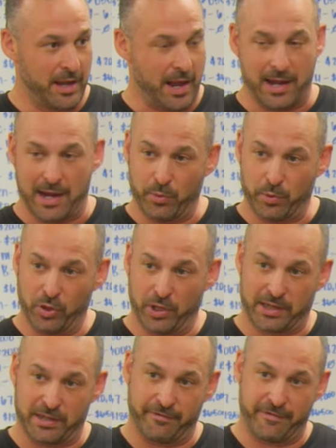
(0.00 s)
And I would
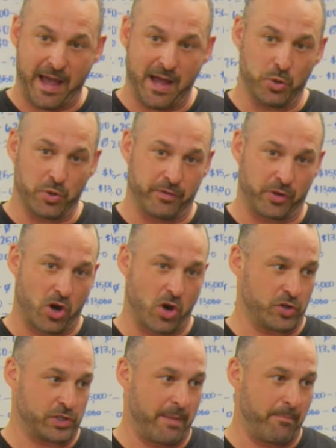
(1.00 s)
look at the value of the
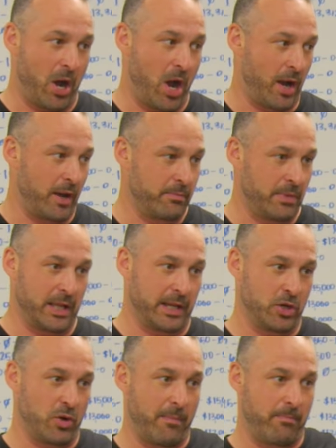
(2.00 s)
cards I bought and be
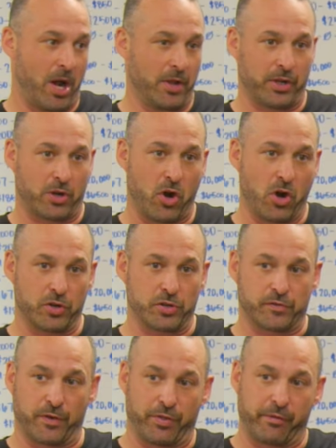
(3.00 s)
like, yo, I bought the
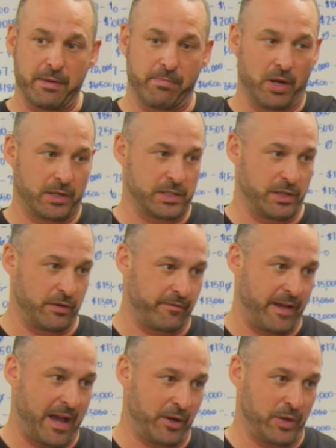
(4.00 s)
cards for $3, and they're
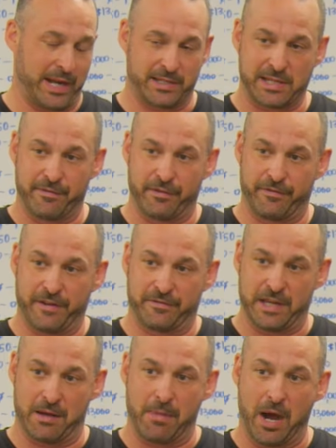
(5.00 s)
valued at
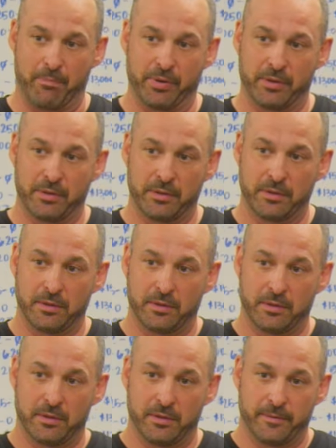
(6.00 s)
$750. I'm up
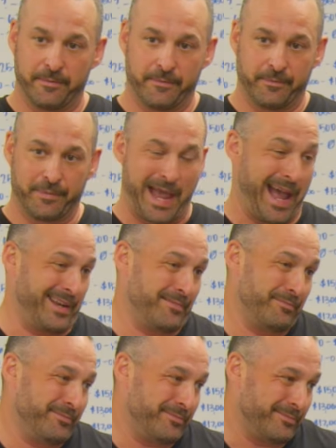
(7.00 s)
at
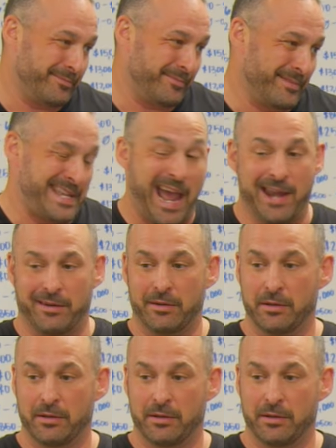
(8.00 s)
10.